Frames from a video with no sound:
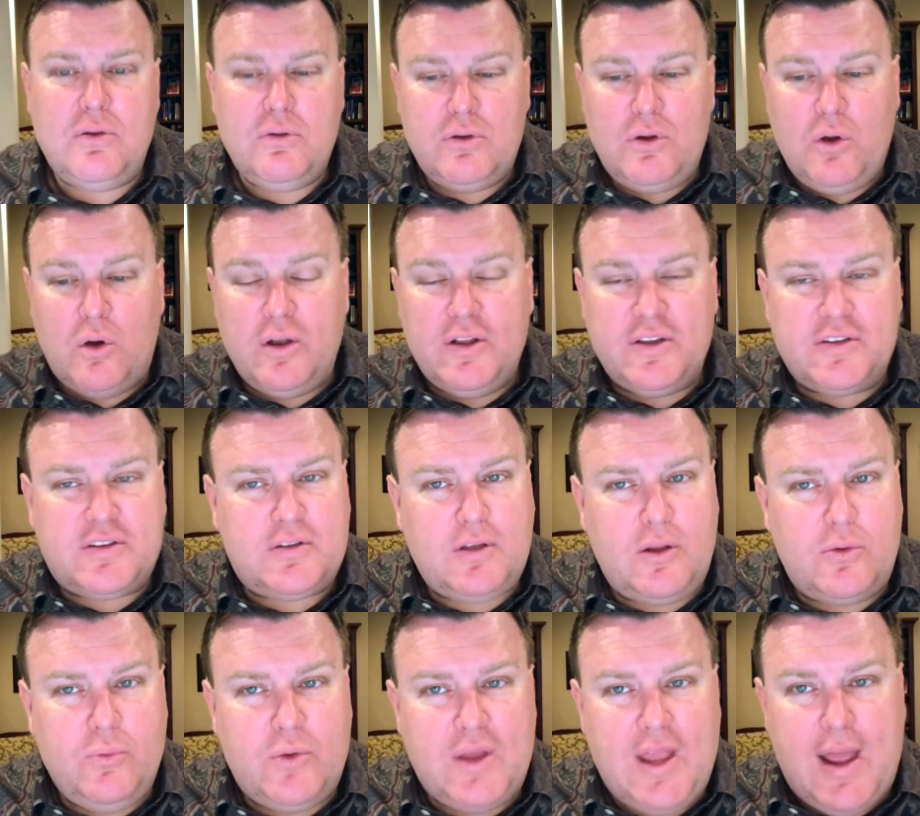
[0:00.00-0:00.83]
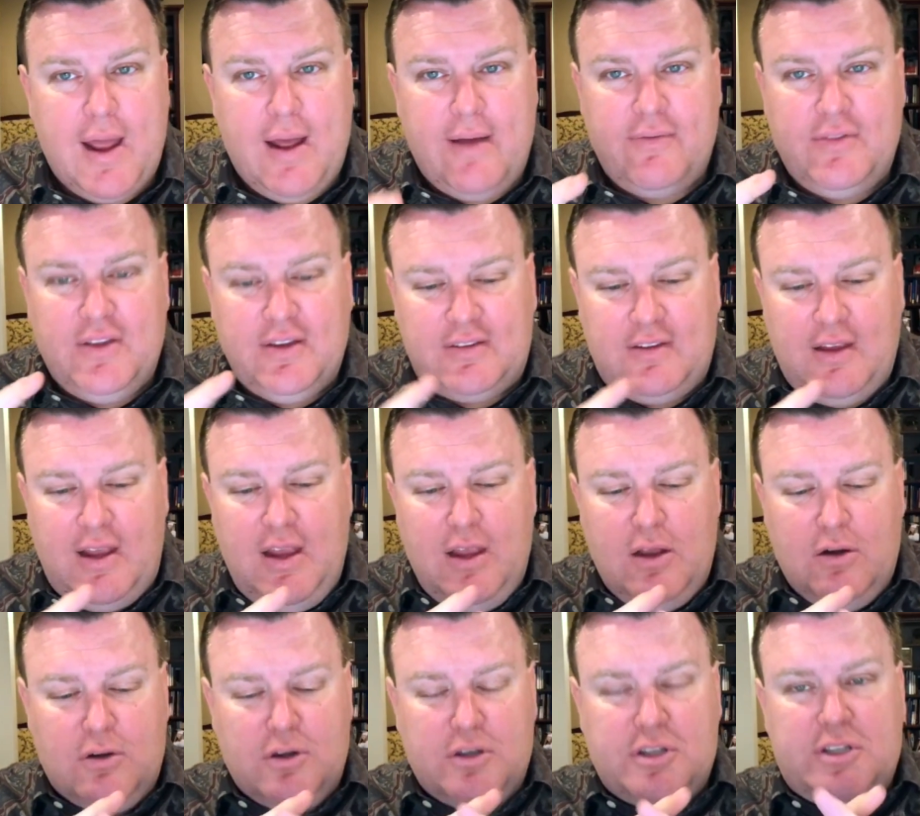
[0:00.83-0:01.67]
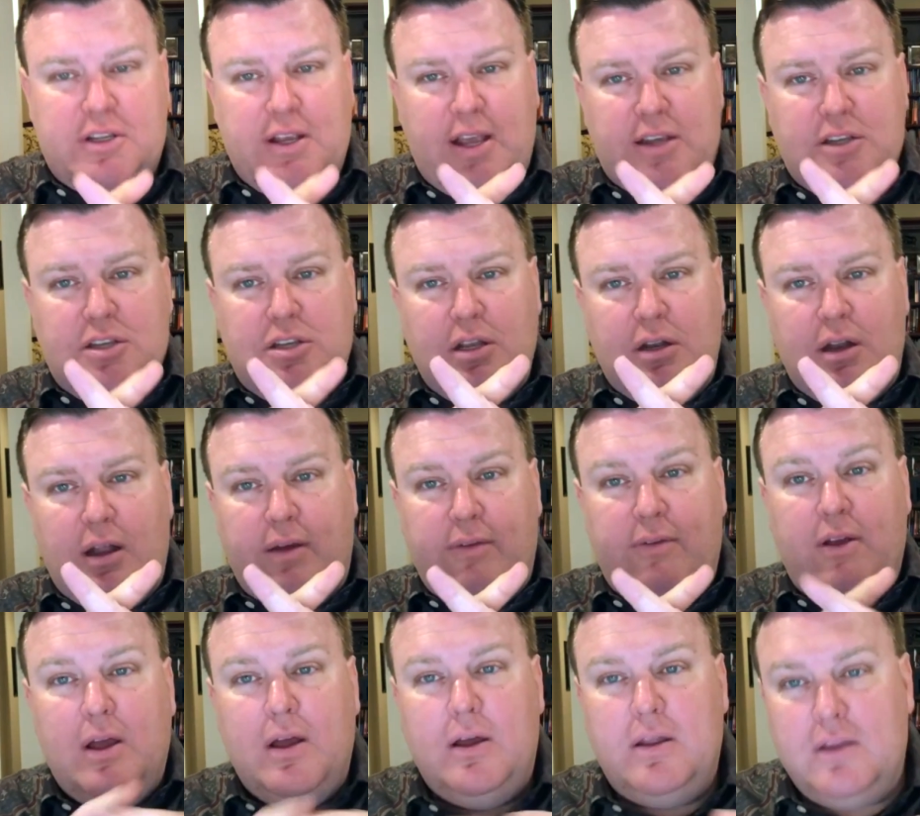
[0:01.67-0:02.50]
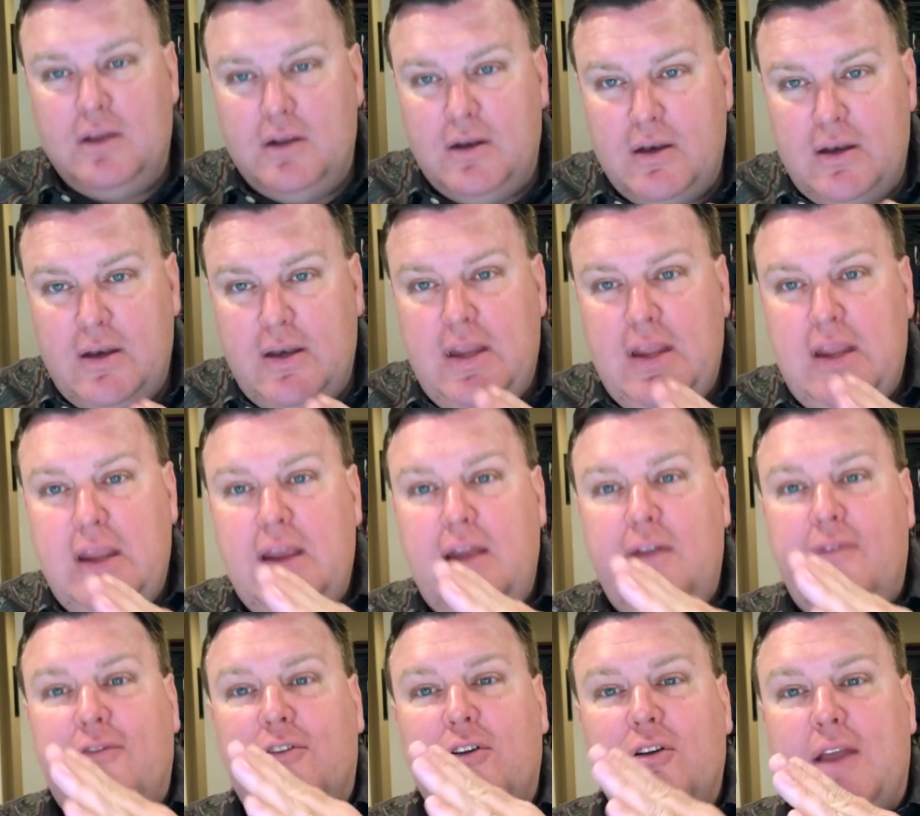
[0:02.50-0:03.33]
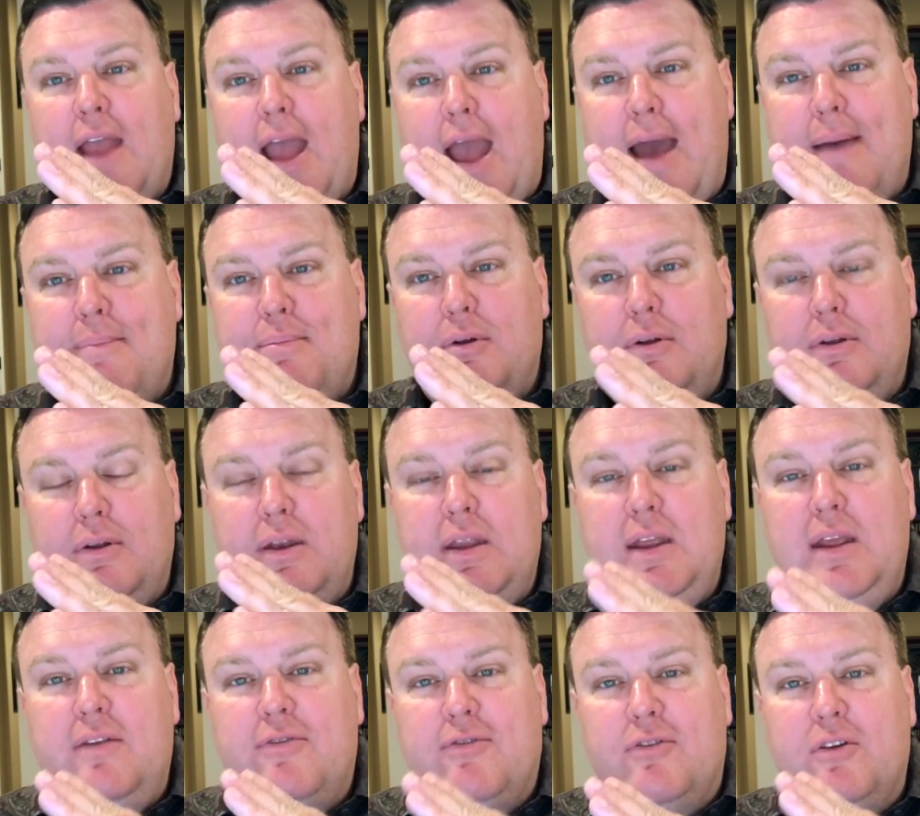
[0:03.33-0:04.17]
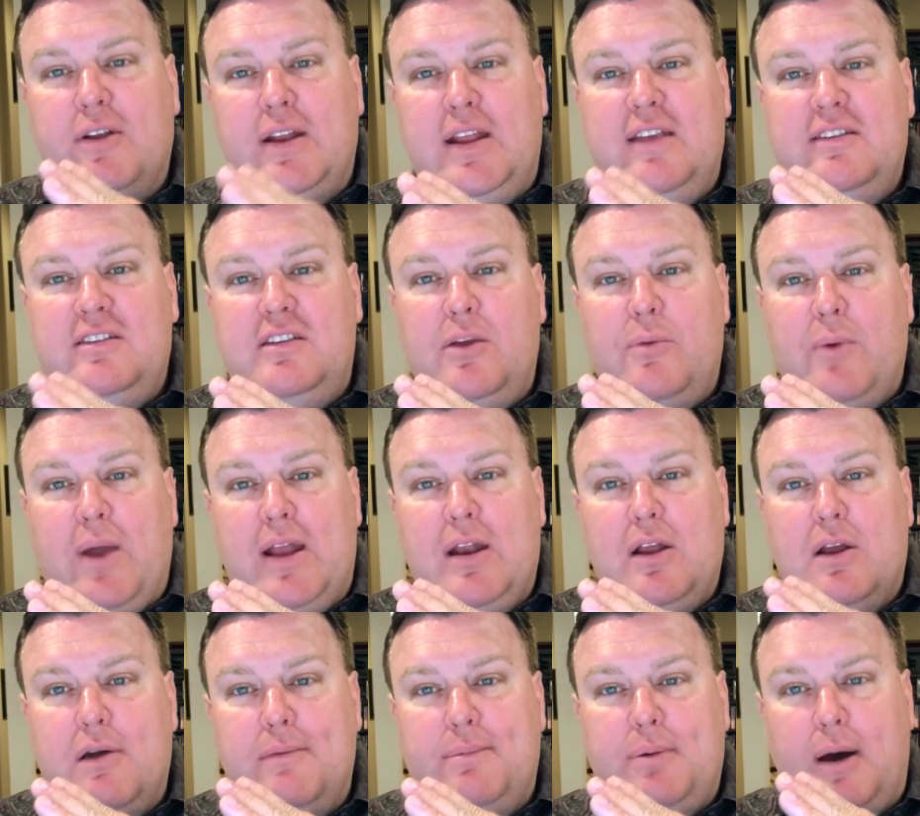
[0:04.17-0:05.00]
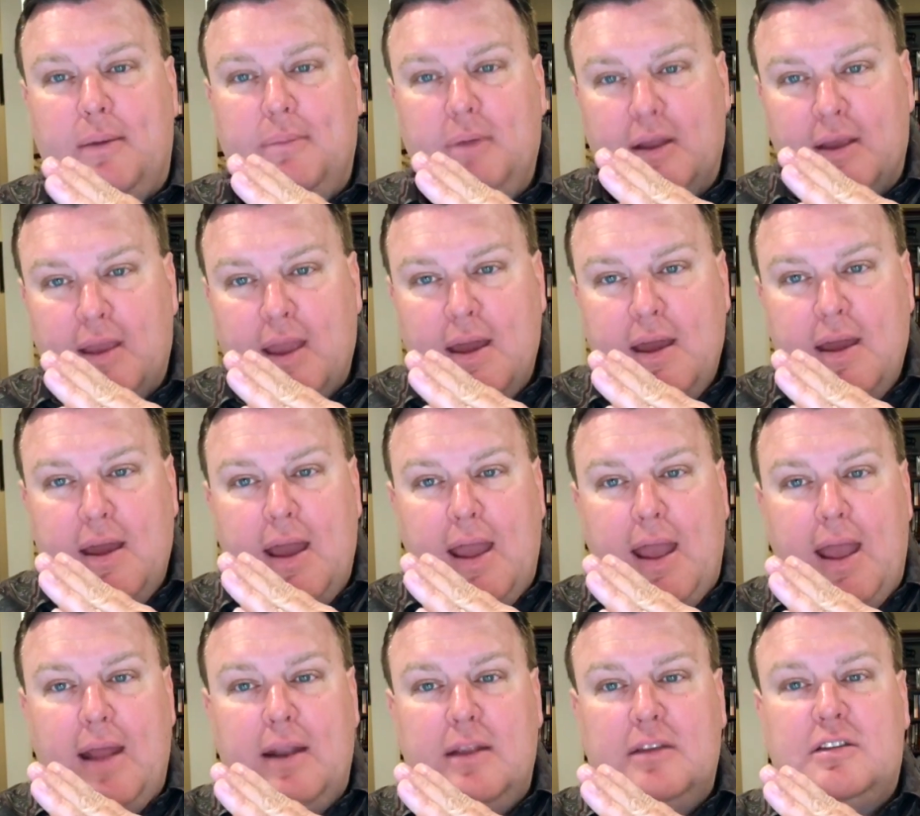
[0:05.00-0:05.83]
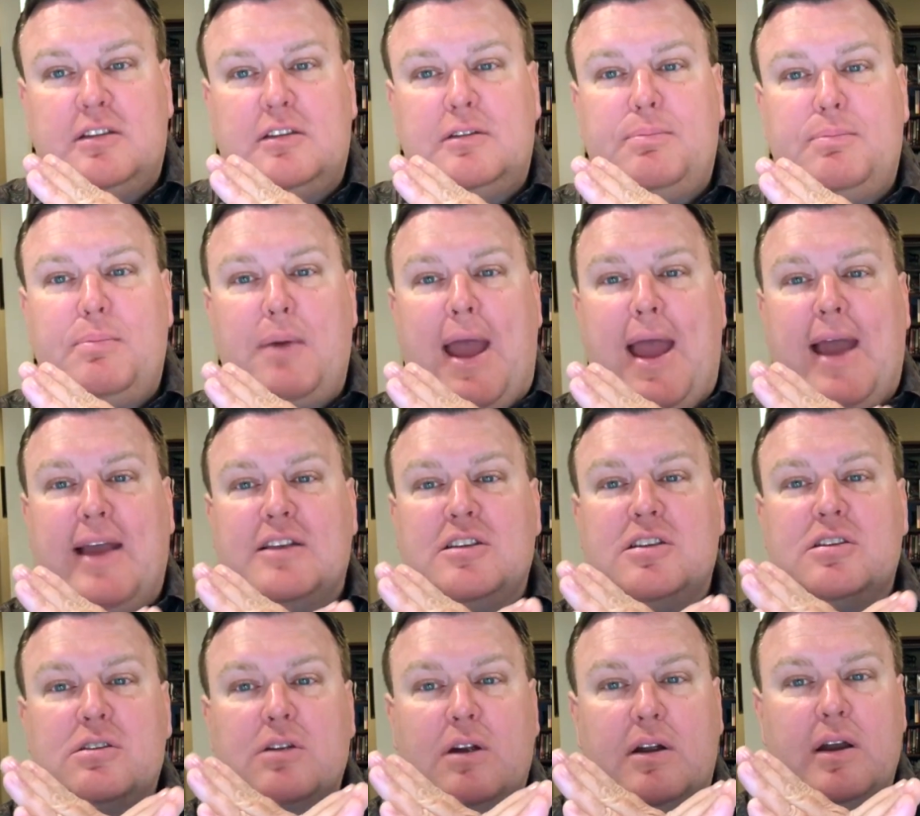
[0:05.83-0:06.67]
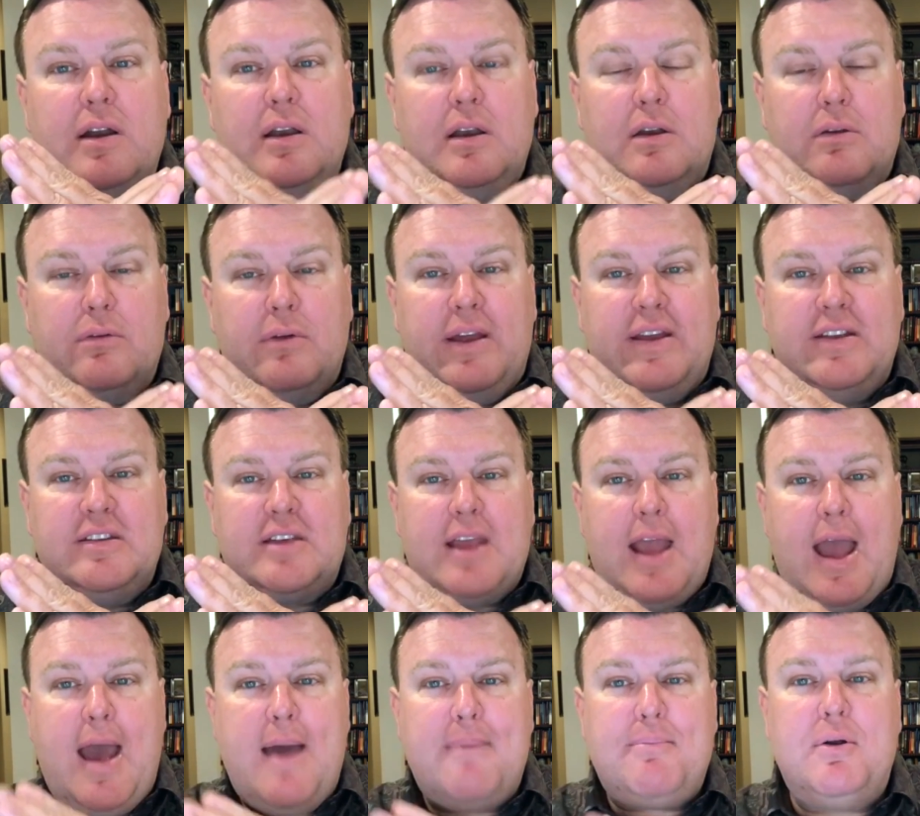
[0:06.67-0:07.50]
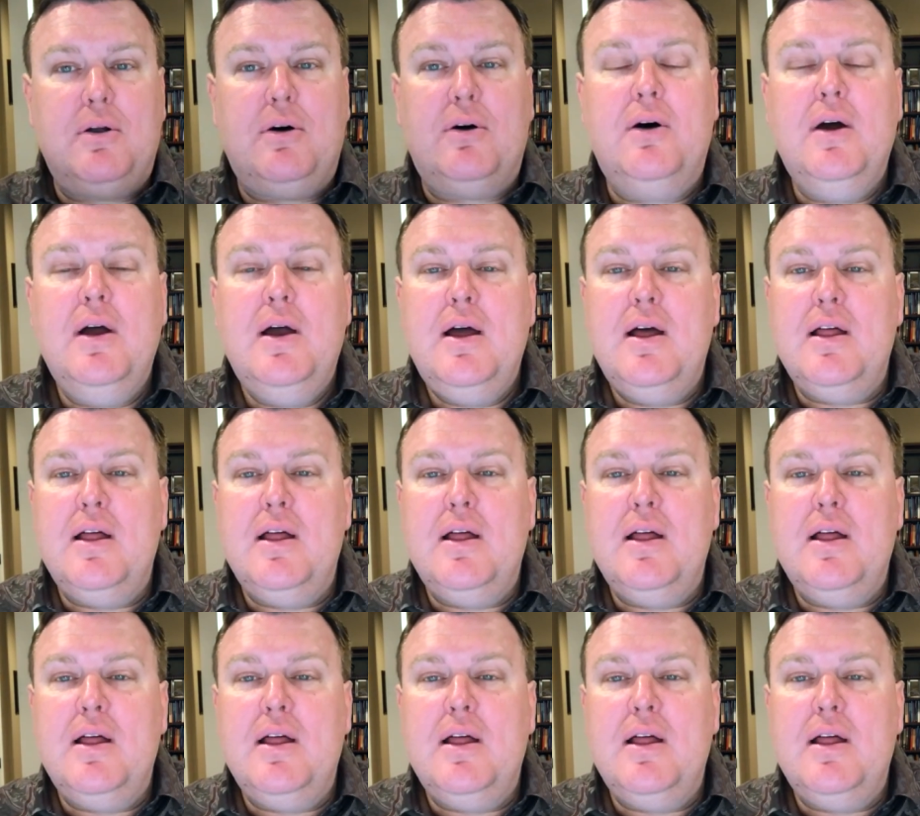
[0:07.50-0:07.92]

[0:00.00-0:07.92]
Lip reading: all of a sudden we have this intersection of the need for capital, need for an easy way to go public, and a SPAC starting to raise capital.